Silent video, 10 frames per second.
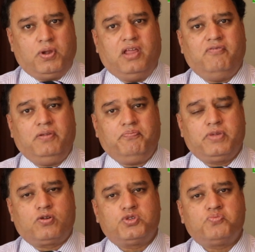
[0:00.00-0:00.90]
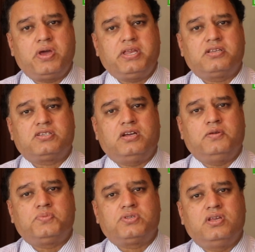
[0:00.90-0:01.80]
level, because many
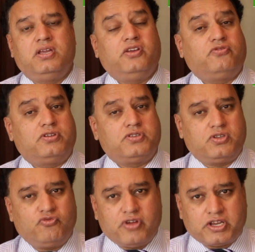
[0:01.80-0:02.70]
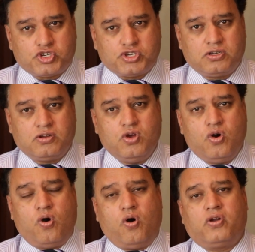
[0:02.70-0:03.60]
times there is infection,
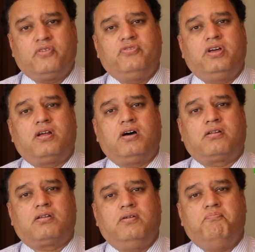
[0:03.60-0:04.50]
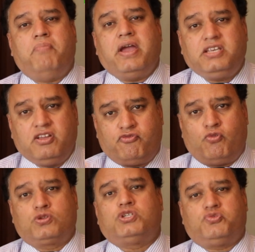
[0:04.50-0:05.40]
or if there are biting
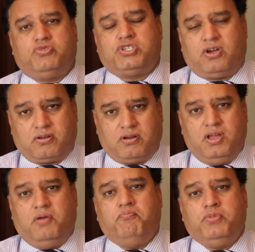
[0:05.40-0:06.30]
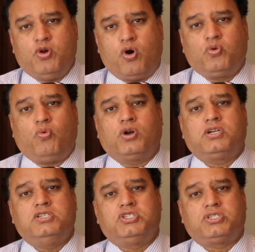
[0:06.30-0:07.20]
forces which are beyond what
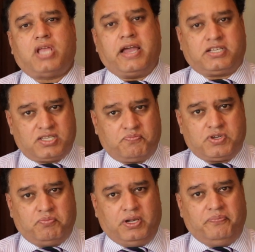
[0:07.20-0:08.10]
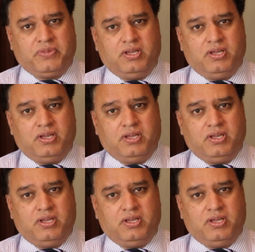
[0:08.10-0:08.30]
is acceptable,